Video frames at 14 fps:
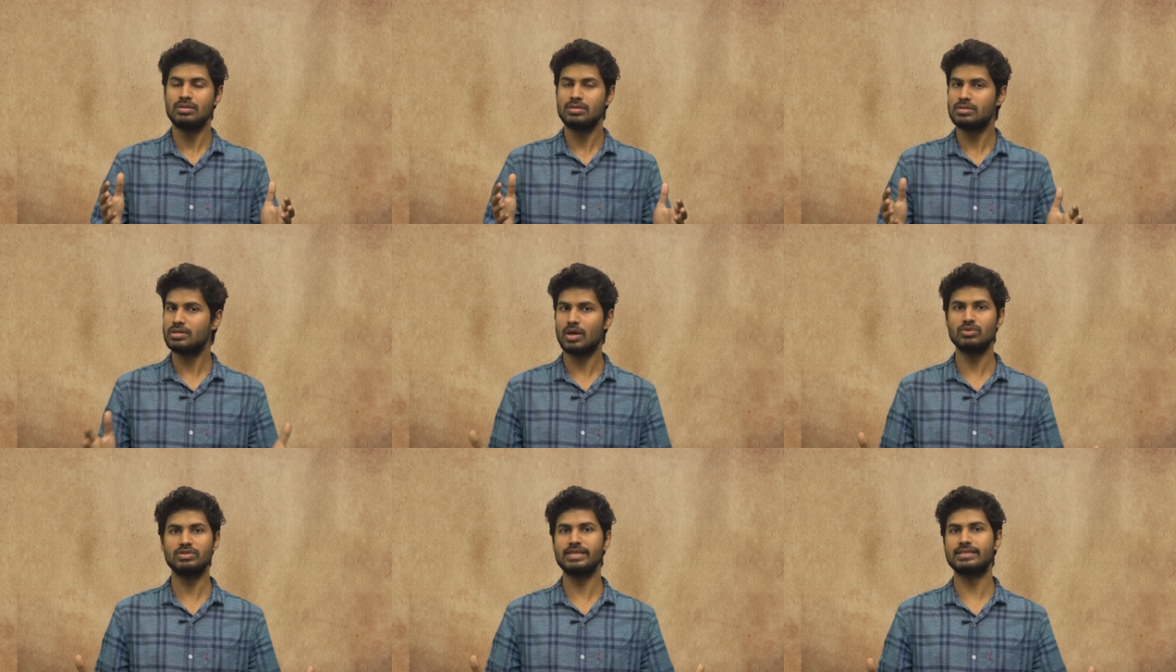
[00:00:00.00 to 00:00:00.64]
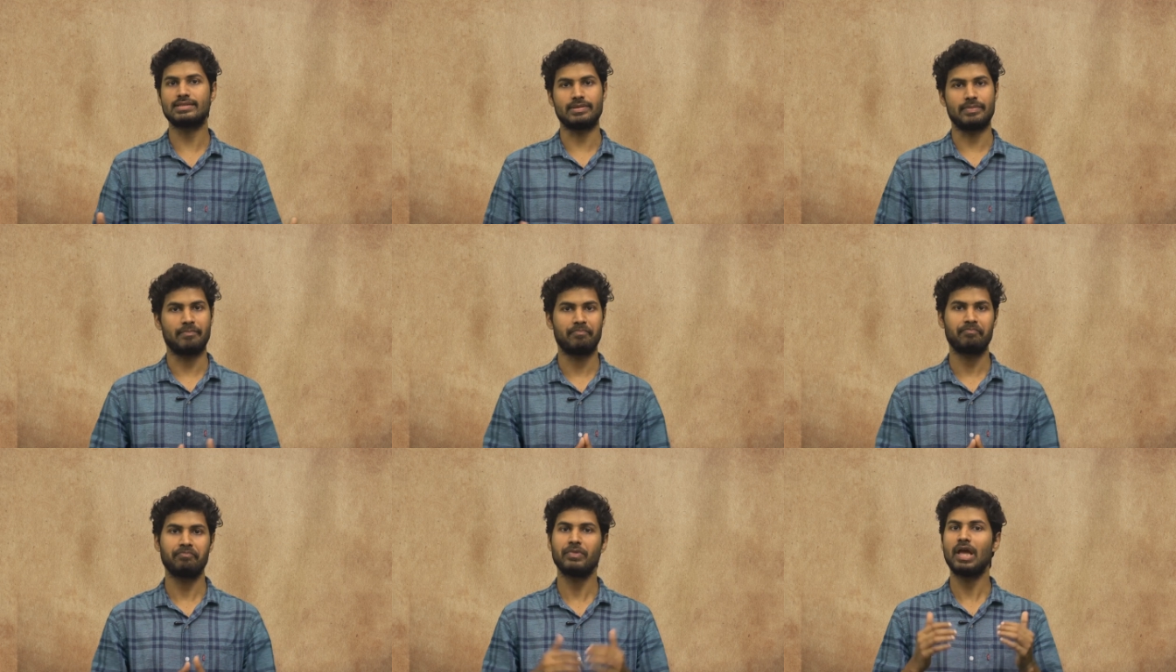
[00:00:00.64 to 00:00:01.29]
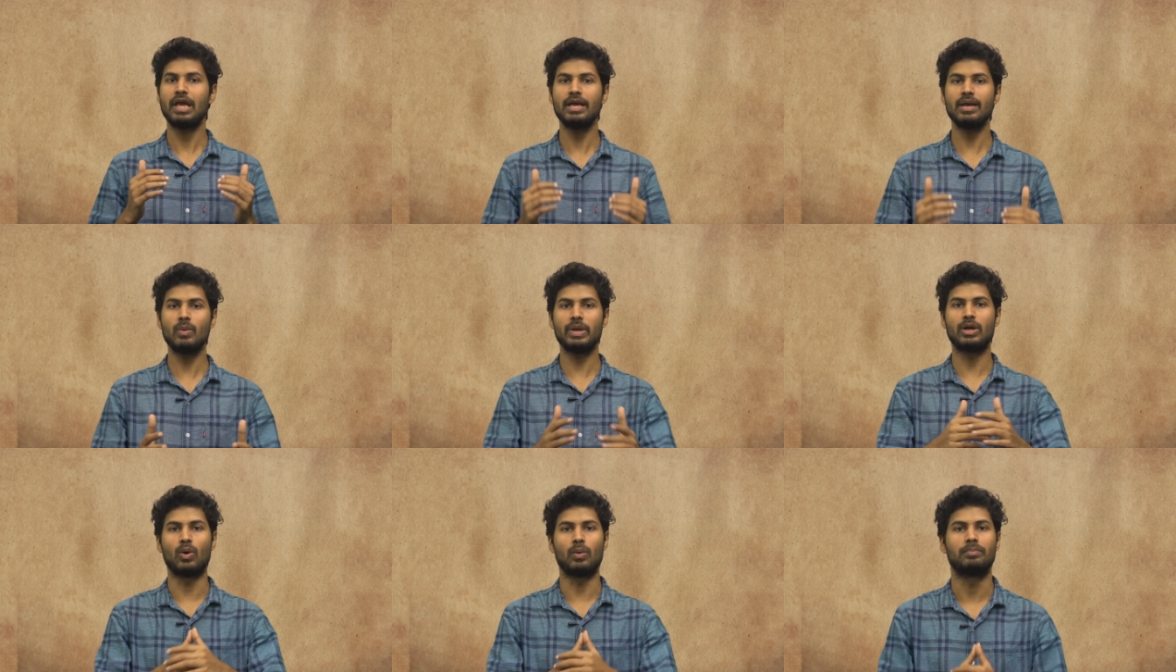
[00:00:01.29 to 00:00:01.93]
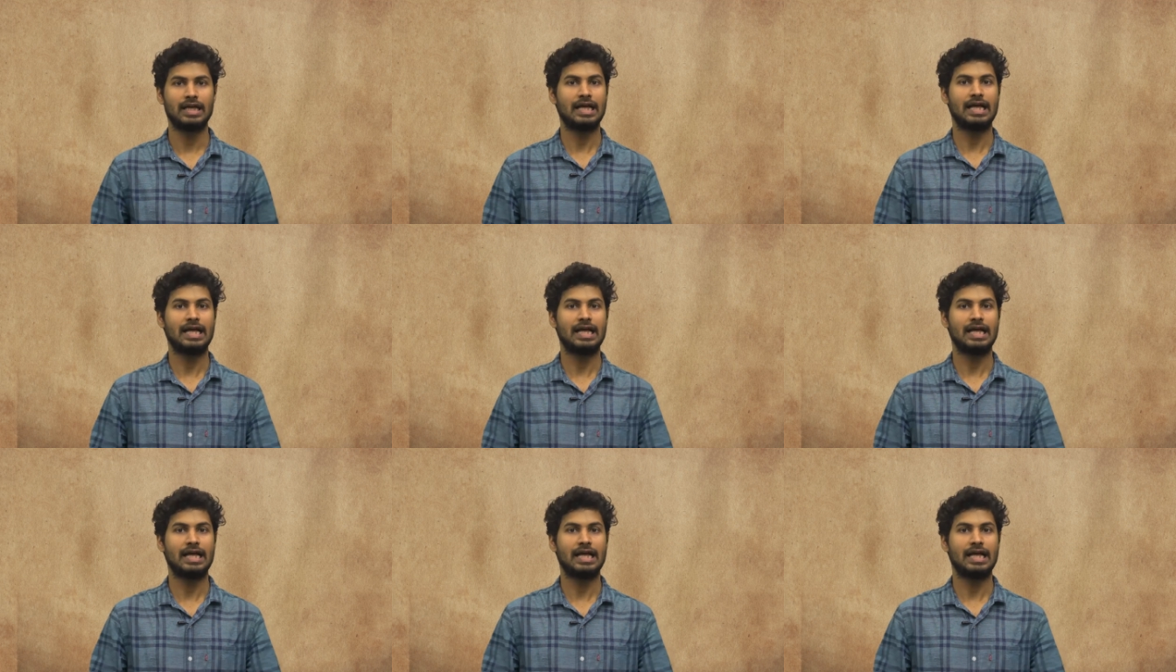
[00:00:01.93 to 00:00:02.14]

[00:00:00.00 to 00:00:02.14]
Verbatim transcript: Sounds easy. Here we go.